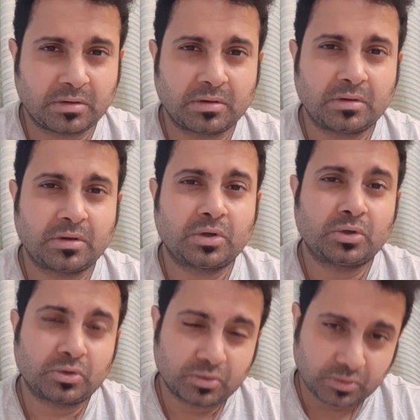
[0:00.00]

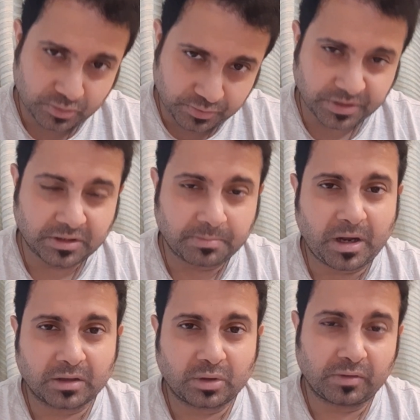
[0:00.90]
to treat the
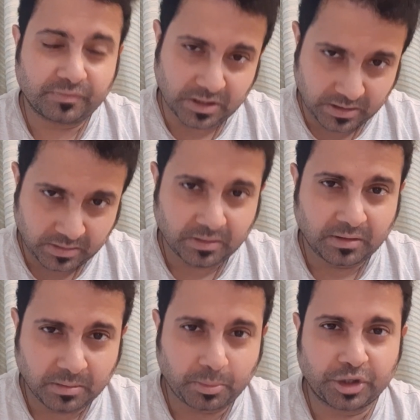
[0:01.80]
path of their
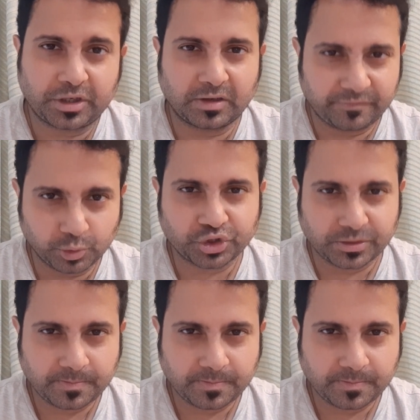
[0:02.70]
political future.